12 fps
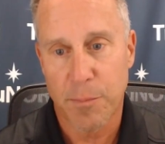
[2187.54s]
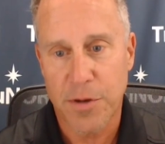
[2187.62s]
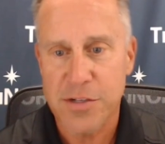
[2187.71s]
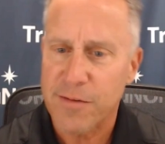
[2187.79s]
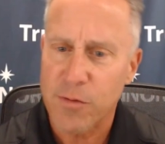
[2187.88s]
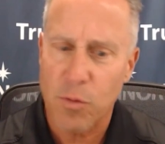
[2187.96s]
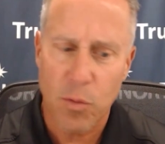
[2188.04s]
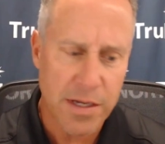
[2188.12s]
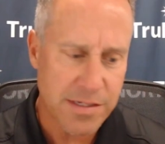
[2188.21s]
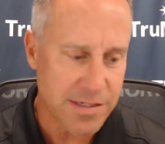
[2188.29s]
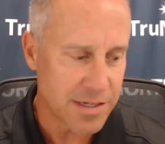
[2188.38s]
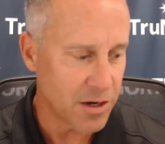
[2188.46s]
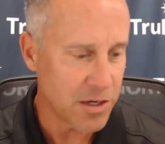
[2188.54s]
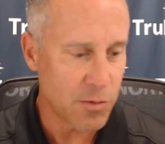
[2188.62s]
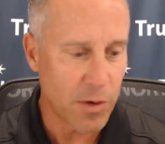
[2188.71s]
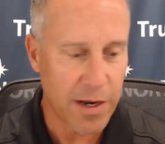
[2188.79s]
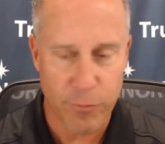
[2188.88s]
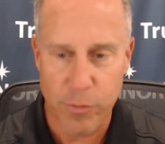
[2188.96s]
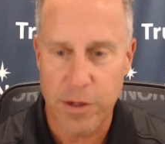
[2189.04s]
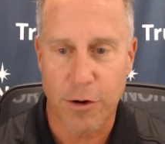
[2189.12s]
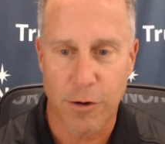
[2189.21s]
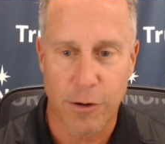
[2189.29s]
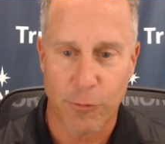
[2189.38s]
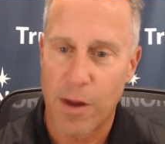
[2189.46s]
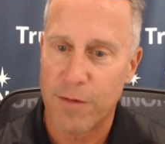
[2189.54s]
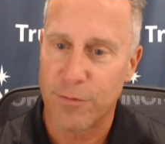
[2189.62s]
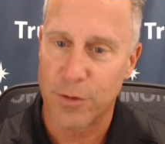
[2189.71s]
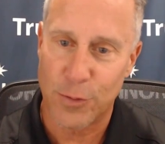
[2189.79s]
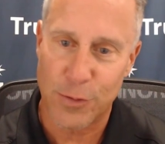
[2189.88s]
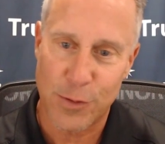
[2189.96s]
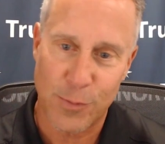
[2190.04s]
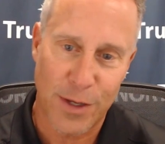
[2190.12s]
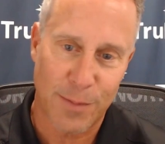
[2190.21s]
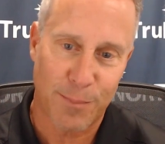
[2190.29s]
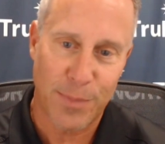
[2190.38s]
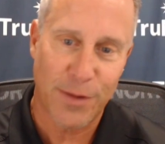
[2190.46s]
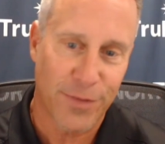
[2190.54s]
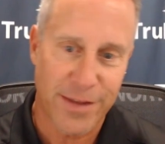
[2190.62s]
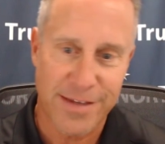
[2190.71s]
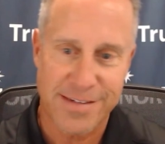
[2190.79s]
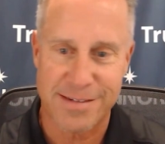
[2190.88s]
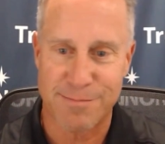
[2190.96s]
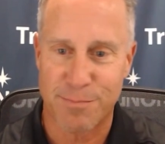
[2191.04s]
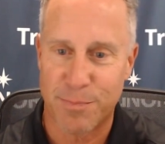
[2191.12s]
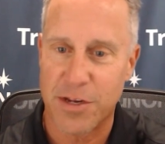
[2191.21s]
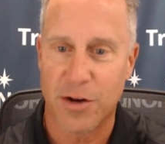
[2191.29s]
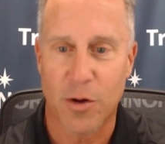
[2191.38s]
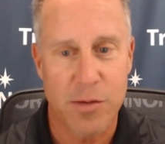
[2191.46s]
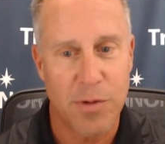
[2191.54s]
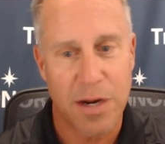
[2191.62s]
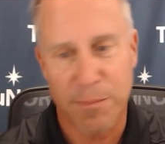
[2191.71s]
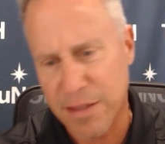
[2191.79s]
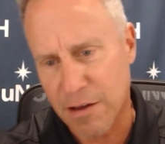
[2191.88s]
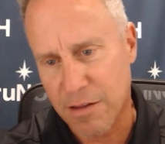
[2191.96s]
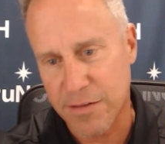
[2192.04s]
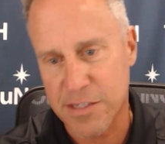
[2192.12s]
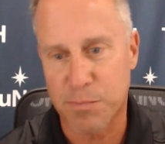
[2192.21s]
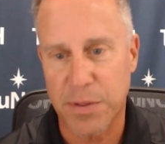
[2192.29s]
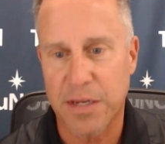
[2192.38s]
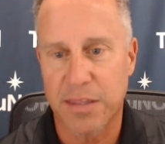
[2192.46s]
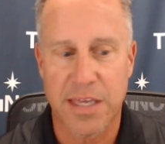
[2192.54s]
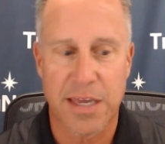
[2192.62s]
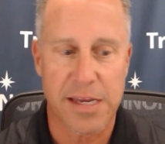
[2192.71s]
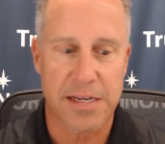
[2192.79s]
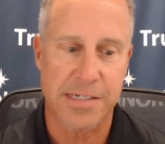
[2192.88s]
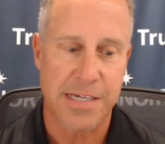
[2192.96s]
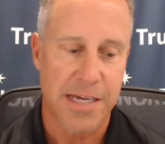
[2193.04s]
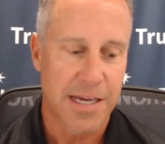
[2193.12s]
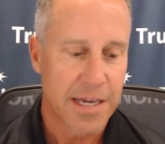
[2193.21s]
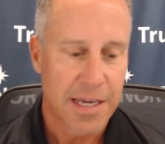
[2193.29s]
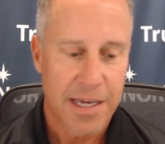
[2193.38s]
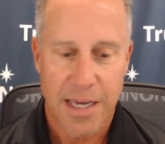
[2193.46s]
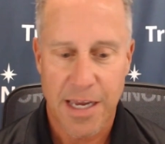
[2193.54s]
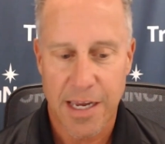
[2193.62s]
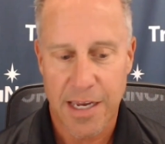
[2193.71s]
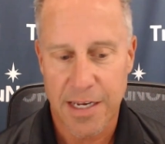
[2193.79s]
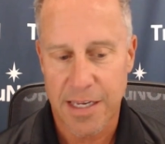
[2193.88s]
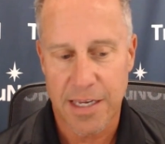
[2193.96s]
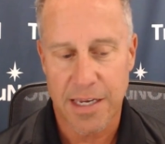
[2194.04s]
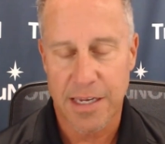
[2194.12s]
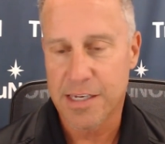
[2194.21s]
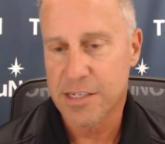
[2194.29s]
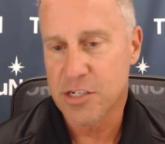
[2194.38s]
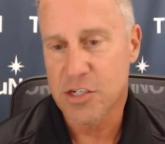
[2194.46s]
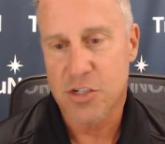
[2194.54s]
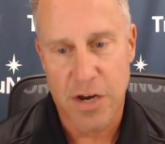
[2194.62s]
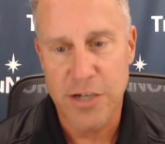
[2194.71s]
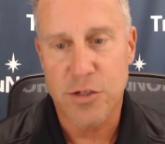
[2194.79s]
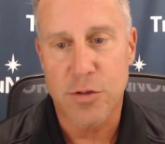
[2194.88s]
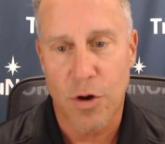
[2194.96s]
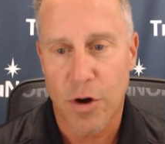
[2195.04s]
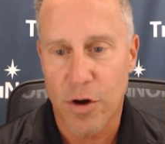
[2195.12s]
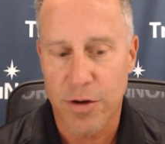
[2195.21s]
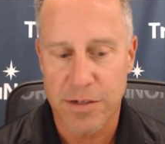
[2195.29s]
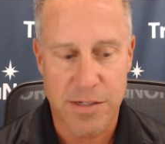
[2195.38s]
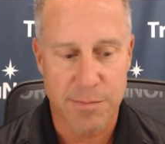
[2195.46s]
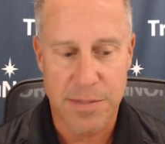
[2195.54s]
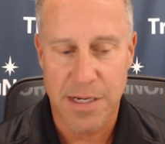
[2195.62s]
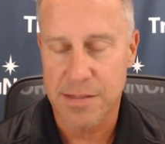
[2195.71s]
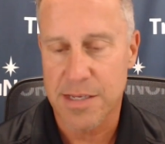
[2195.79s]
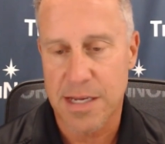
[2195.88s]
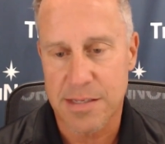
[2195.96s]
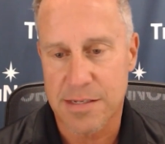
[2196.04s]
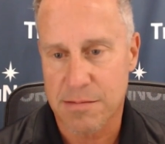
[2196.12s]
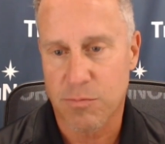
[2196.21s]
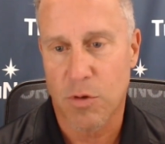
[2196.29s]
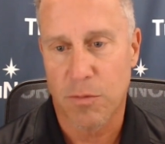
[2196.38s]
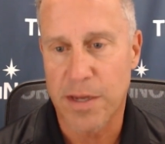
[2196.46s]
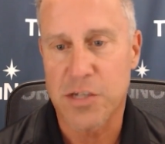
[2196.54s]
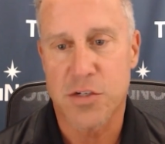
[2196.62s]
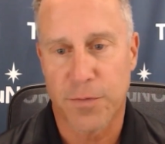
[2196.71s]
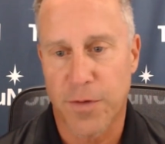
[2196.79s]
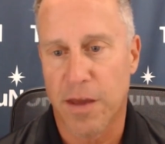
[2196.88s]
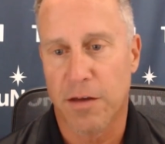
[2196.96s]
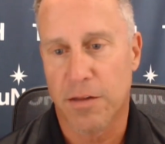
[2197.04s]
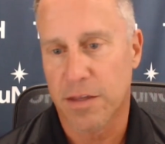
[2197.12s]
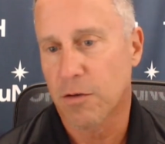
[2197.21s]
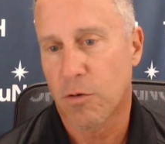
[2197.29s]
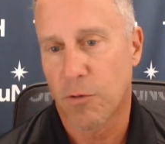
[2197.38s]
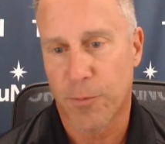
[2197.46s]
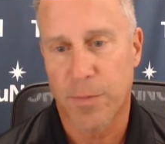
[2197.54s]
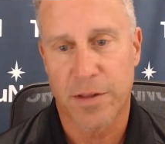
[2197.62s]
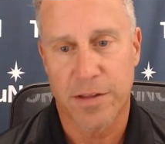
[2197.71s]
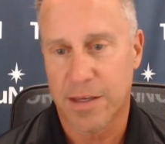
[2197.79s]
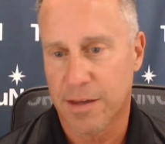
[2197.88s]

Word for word: cause everyone wants to, you know, you want to have reoccurring revenue, and you want to build this, and, you know, you want to be all these big things. And right. it, you just try too hard. And sometimes that's what makes you fail. And ultimately